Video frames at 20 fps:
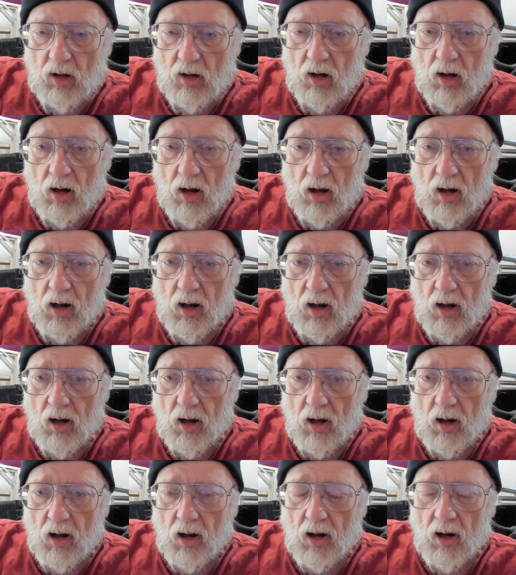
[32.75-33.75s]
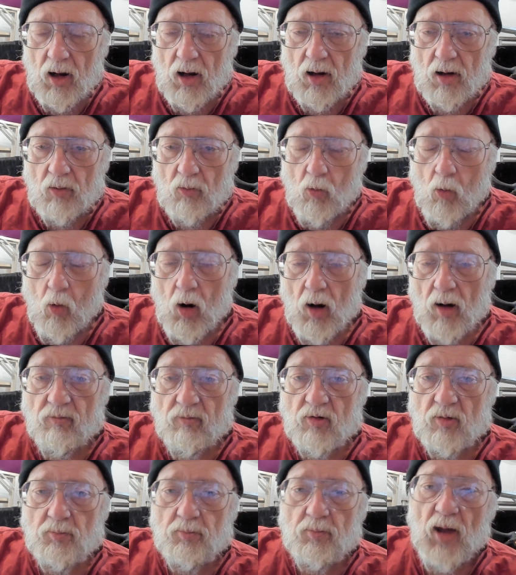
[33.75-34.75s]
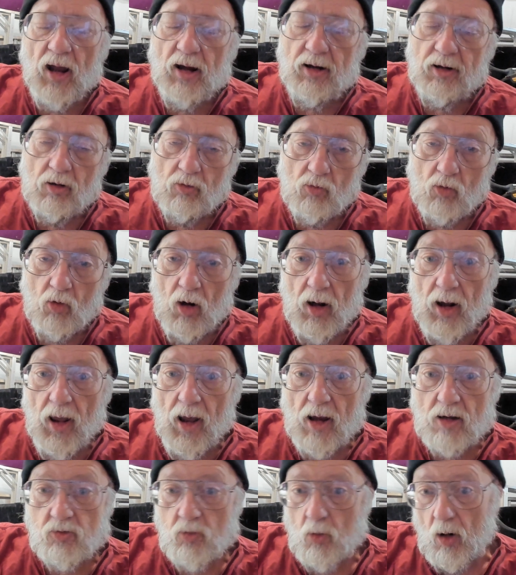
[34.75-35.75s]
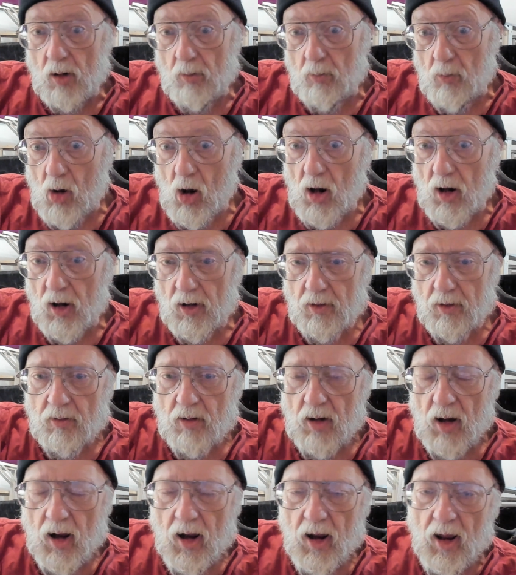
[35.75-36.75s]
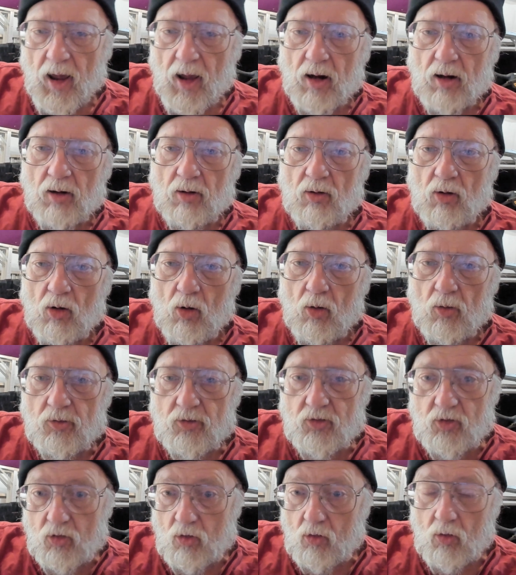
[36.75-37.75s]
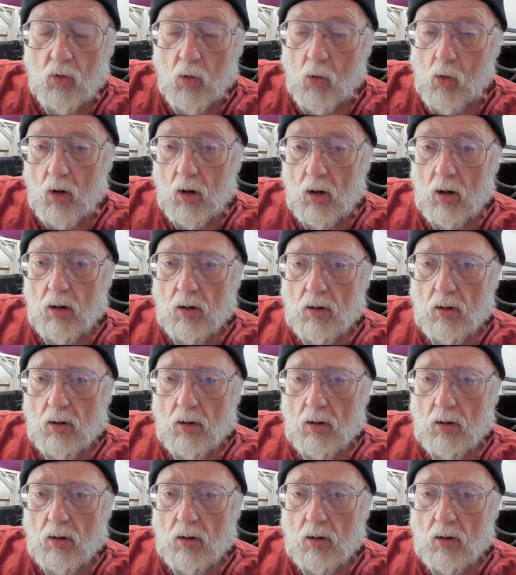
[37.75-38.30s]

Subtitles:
one of them I didn't realize when I bought it had an old 2-core